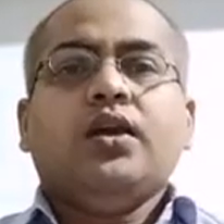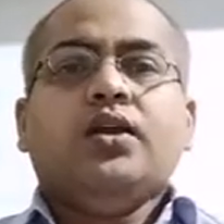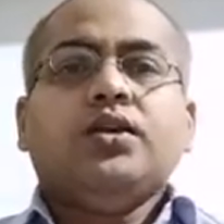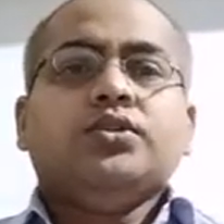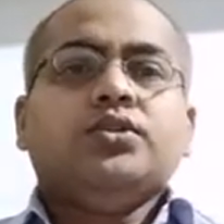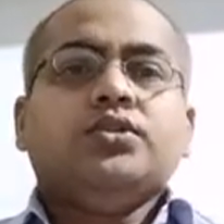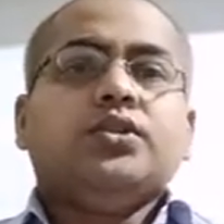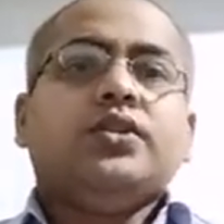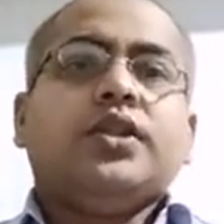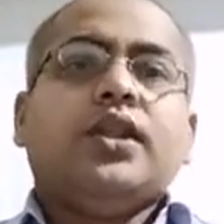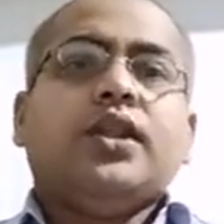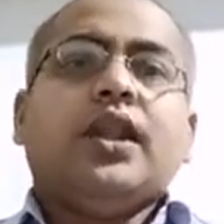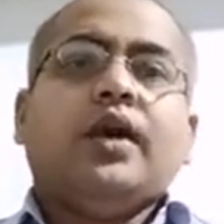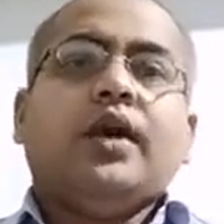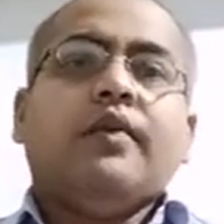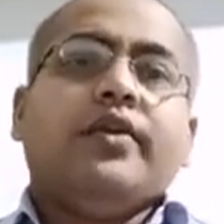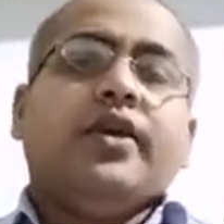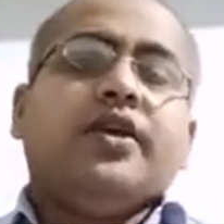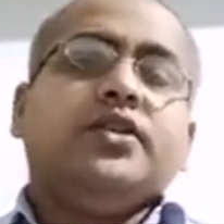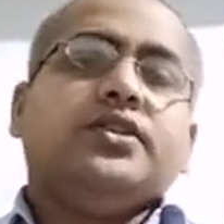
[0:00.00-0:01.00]
So the
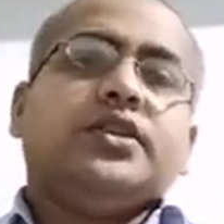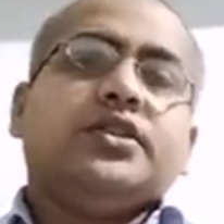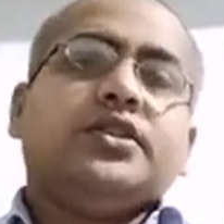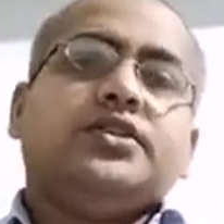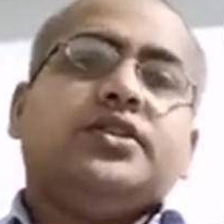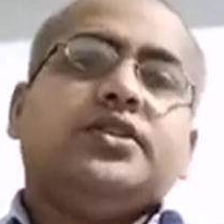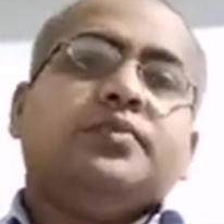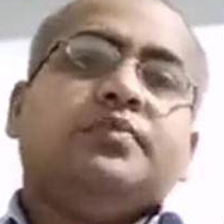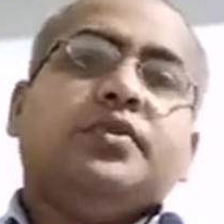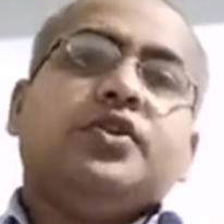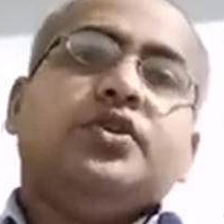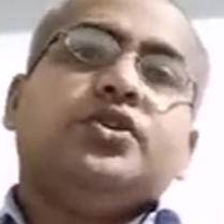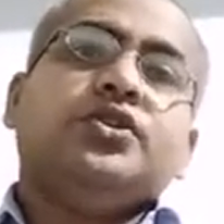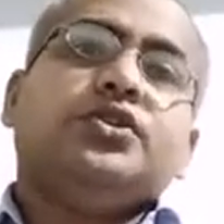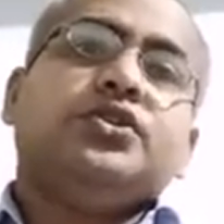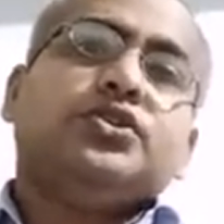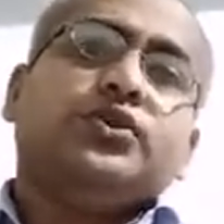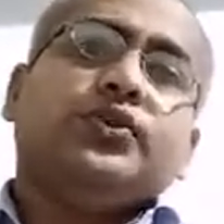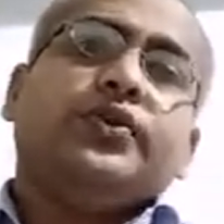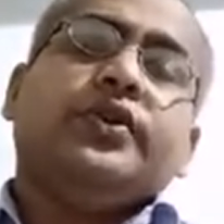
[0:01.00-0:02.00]
librarian just simply
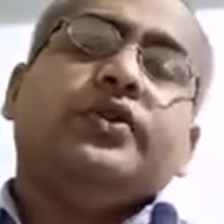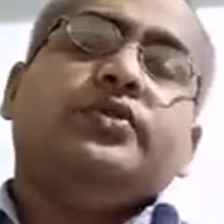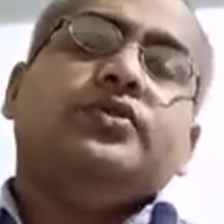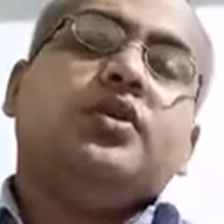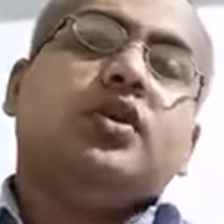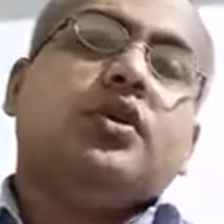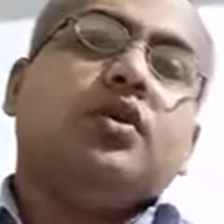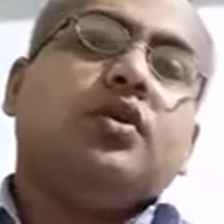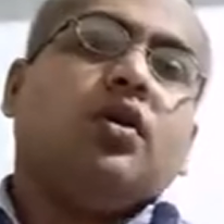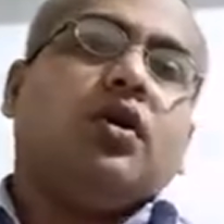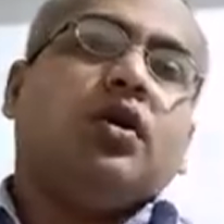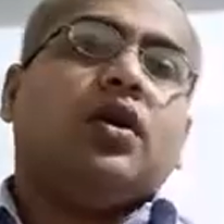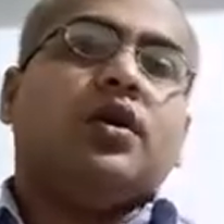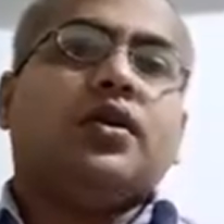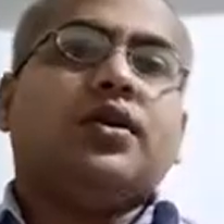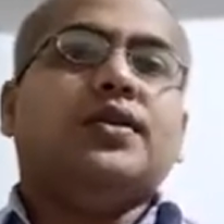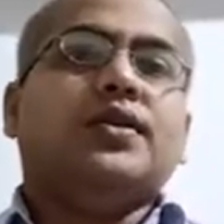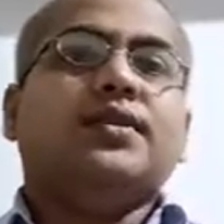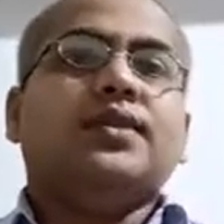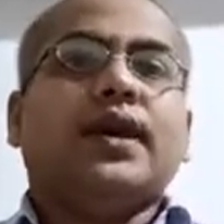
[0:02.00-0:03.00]
show you the
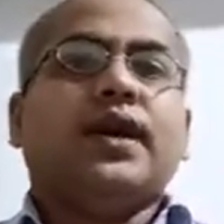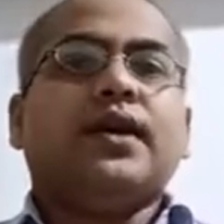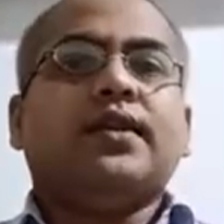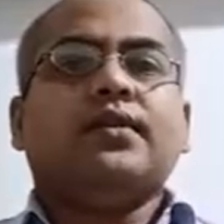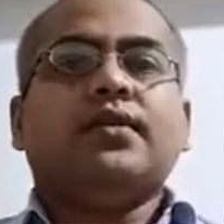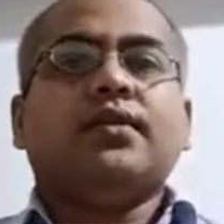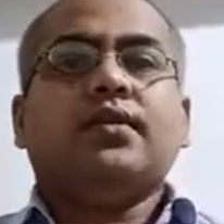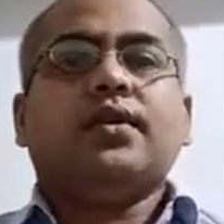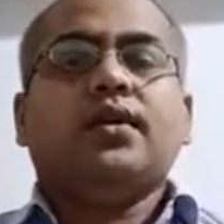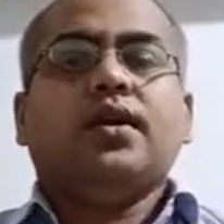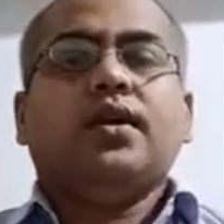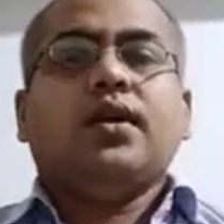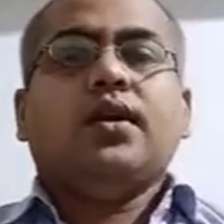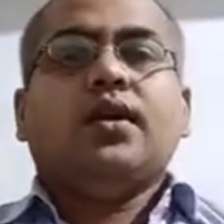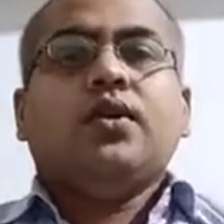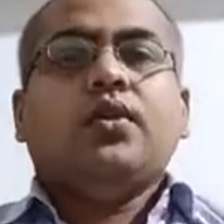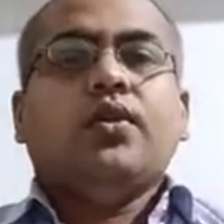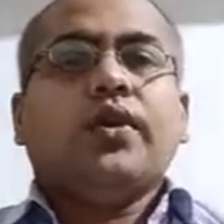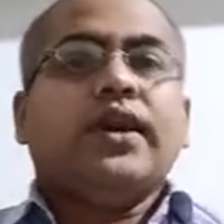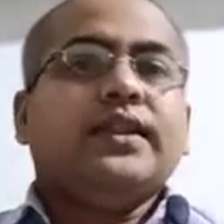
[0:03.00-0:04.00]
corner that
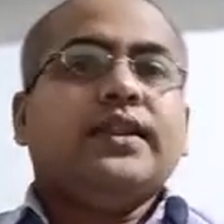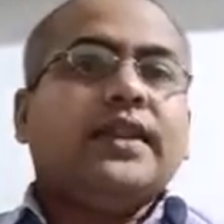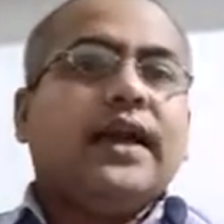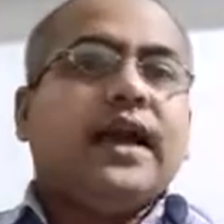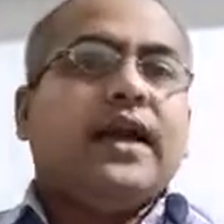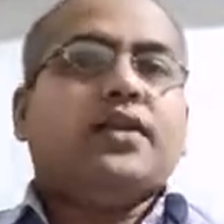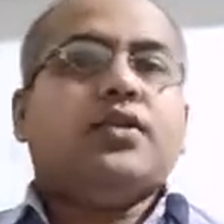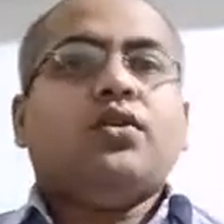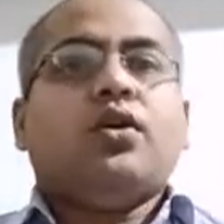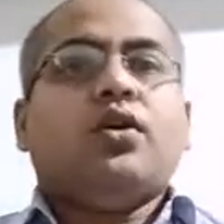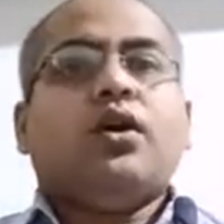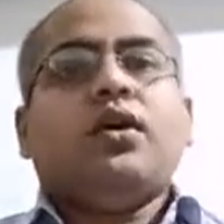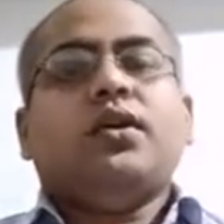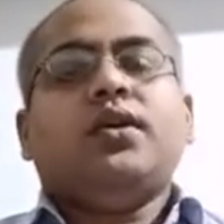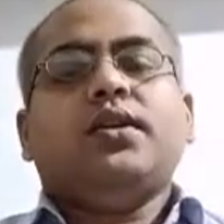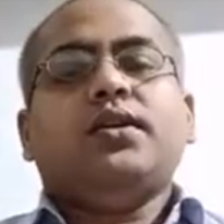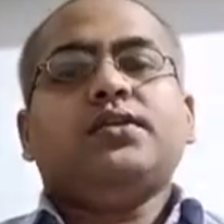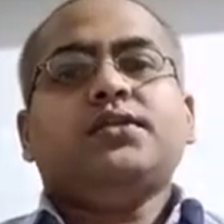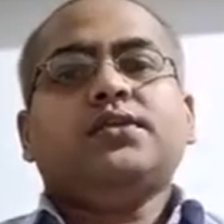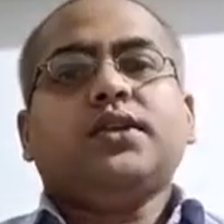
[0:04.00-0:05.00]
okay, that
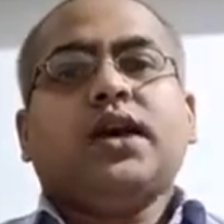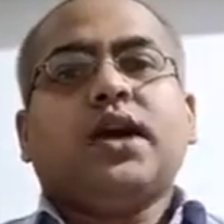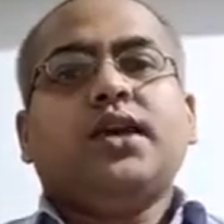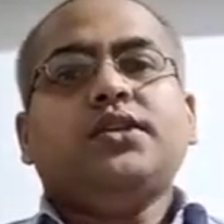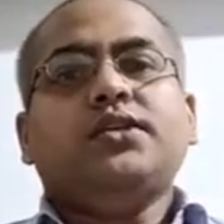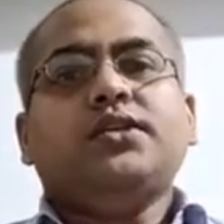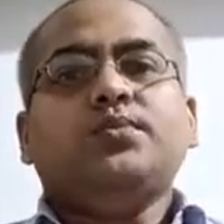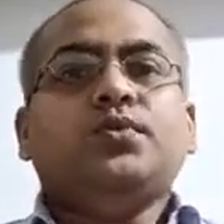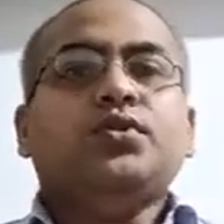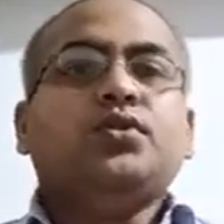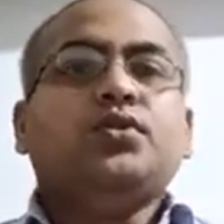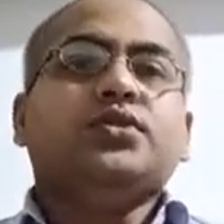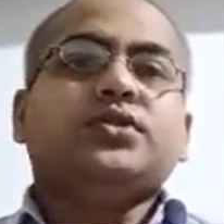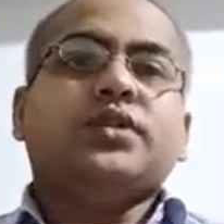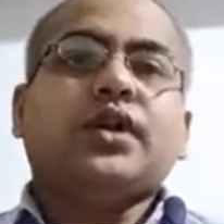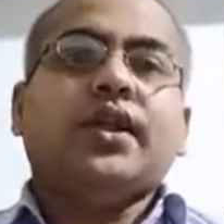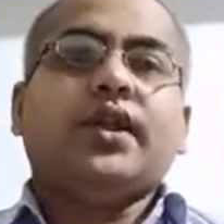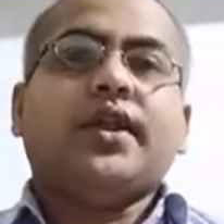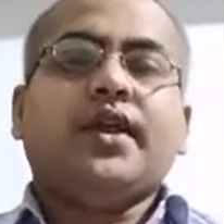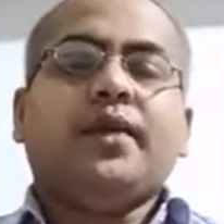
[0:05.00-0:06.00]
corner science books
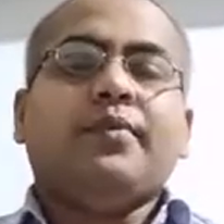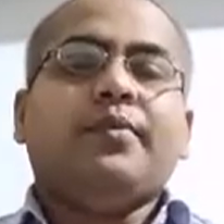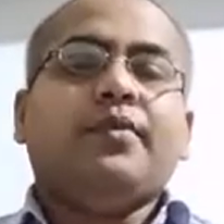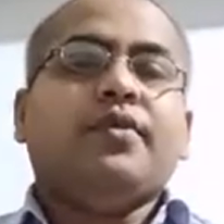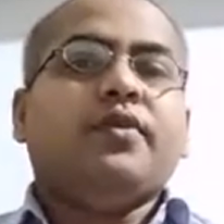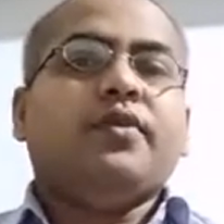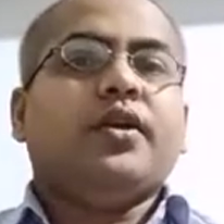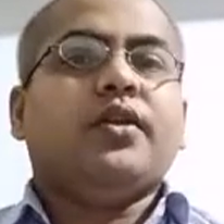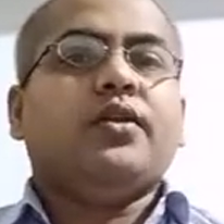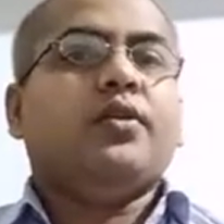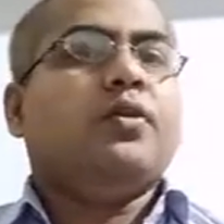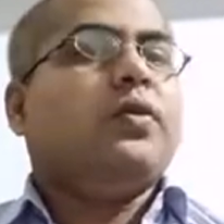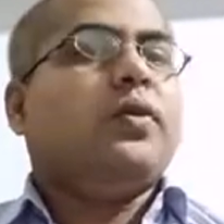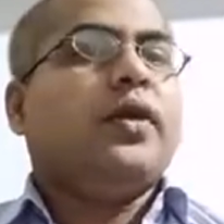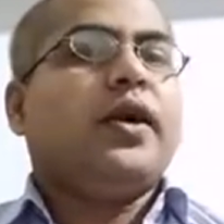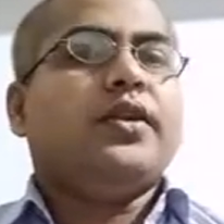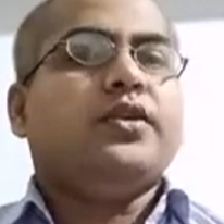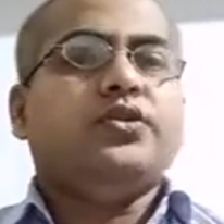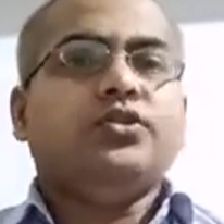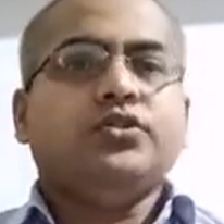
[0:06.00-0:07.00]
are kept, you can go
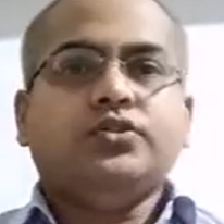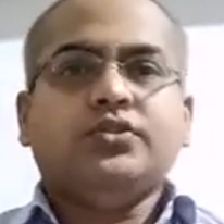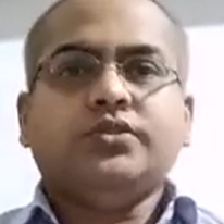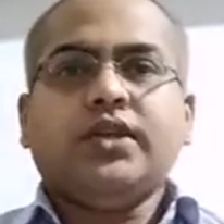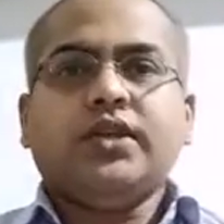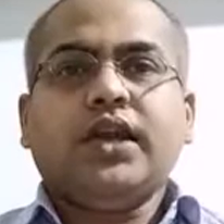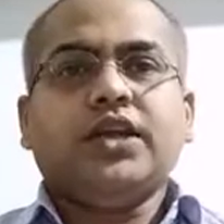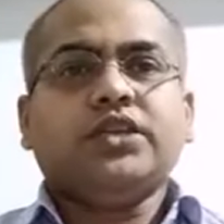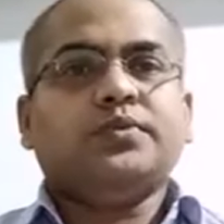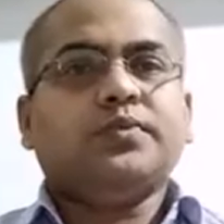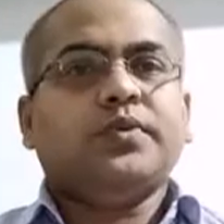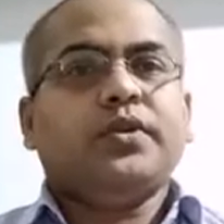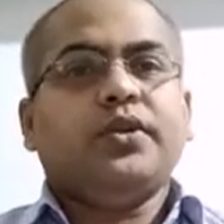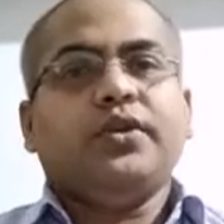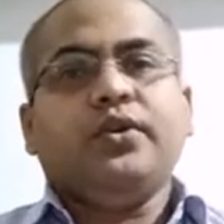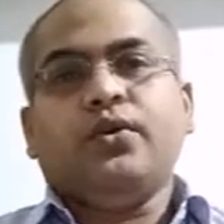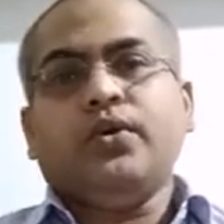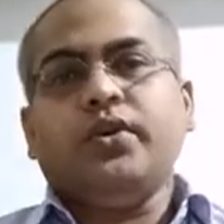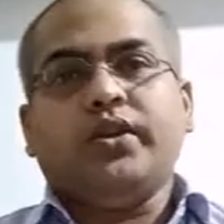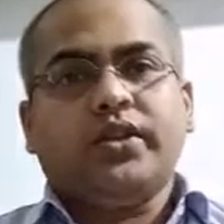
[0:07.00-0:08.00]
and choose as per
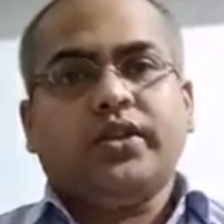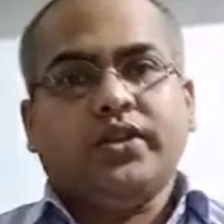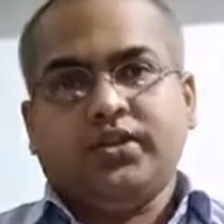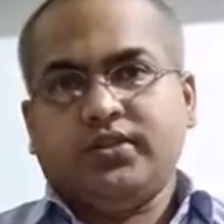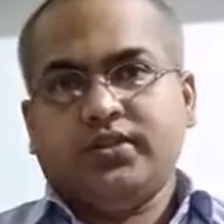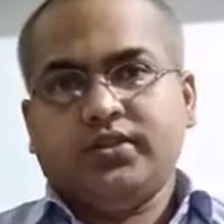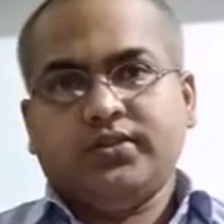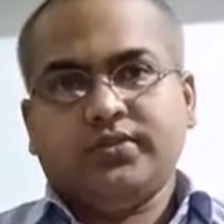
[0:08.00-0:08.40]
your need.